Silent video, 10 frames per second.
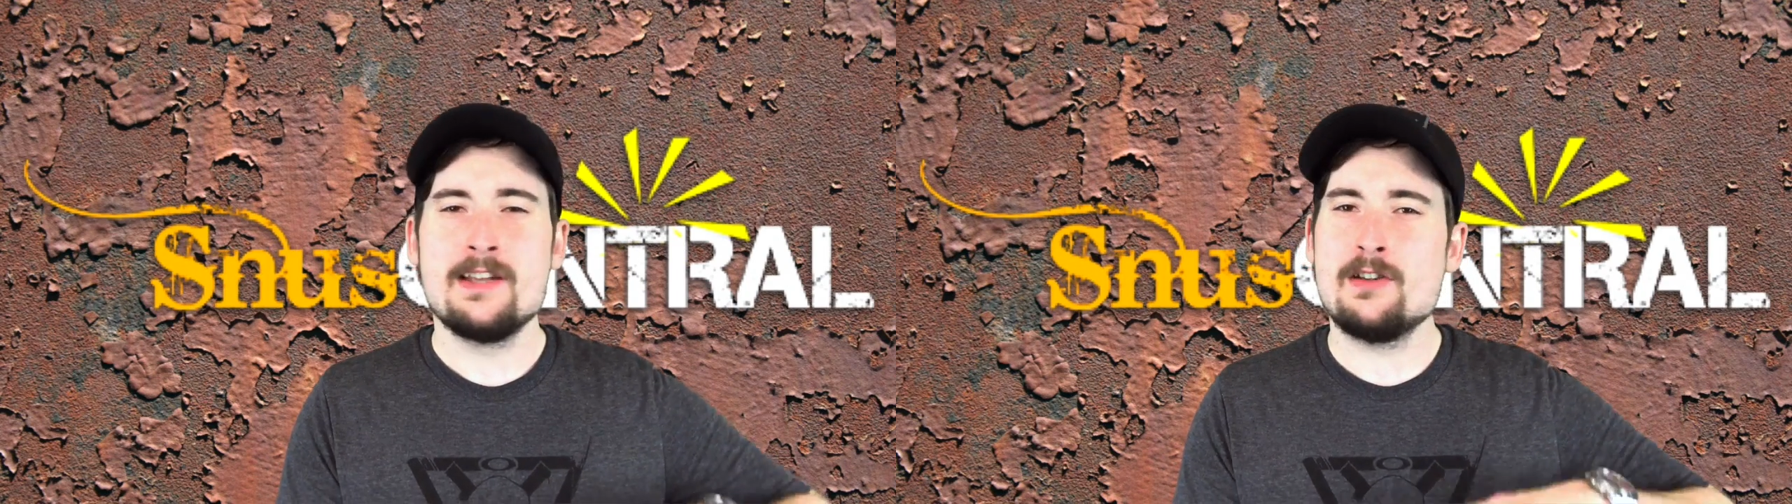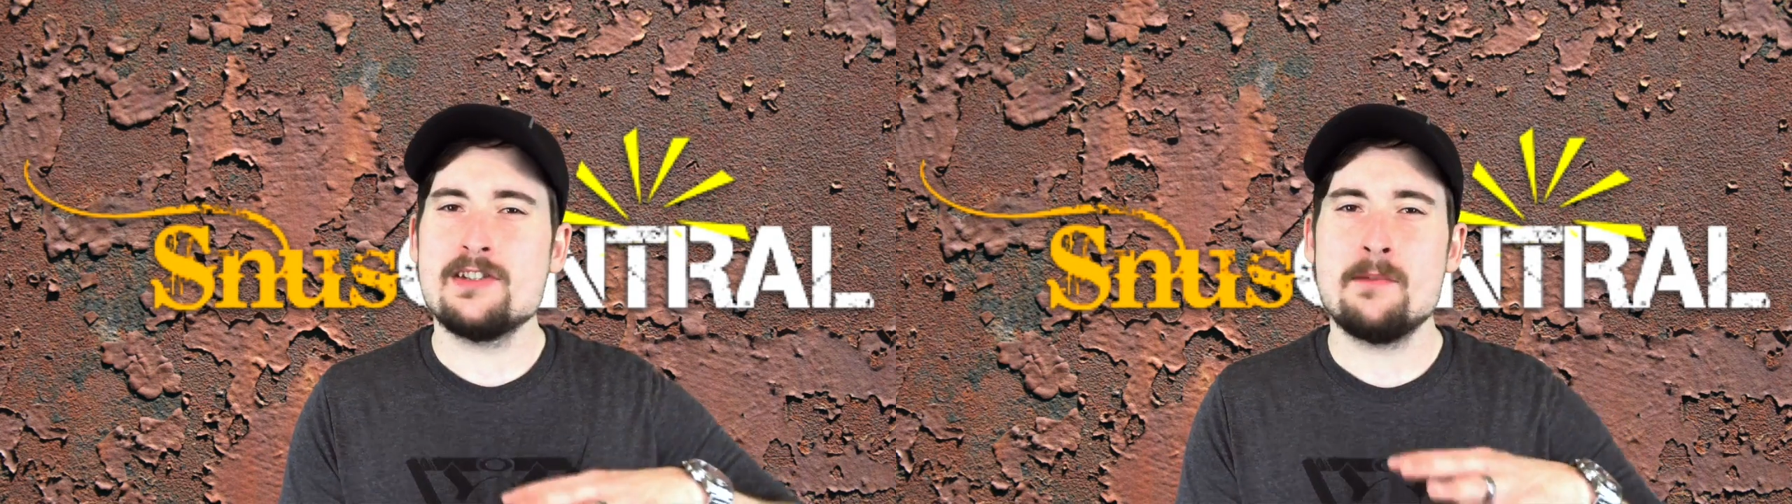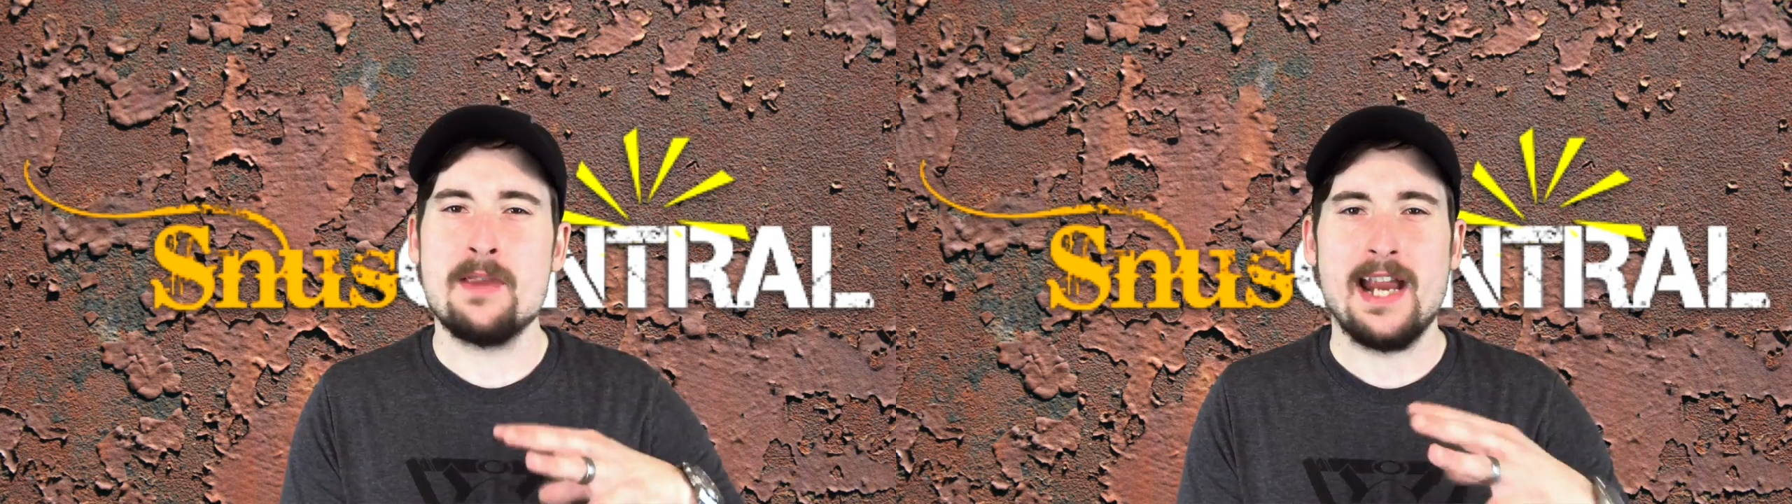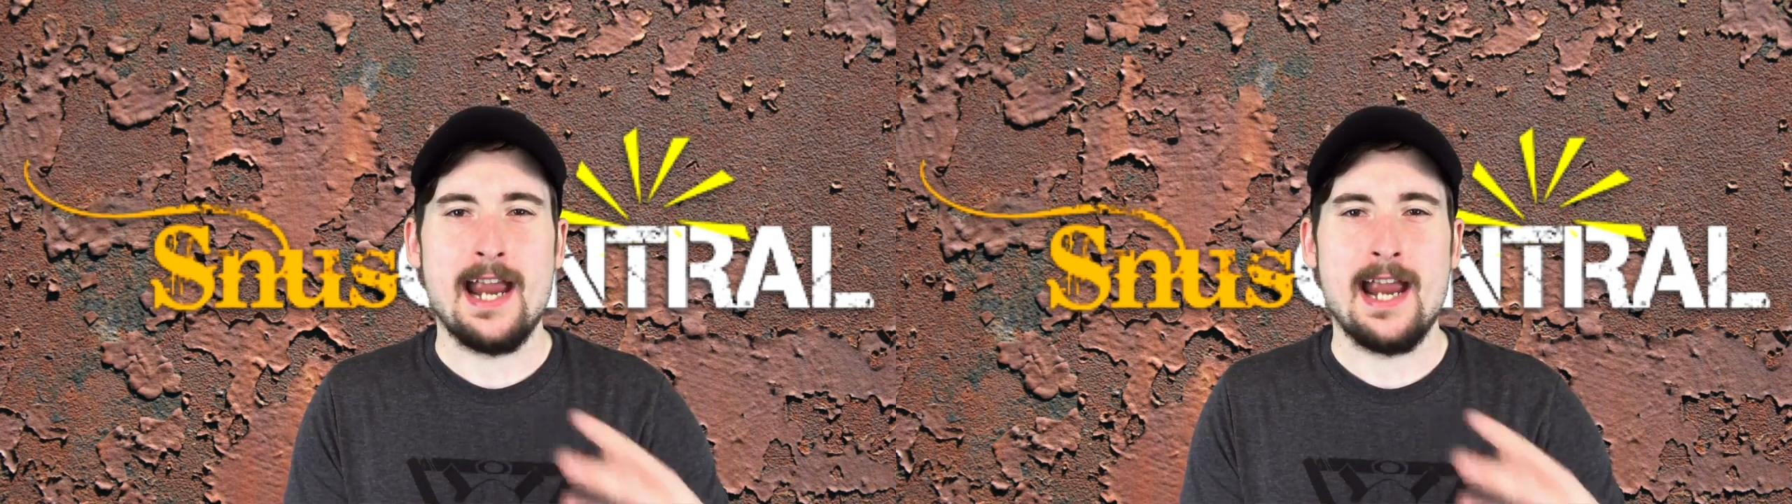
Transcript: do something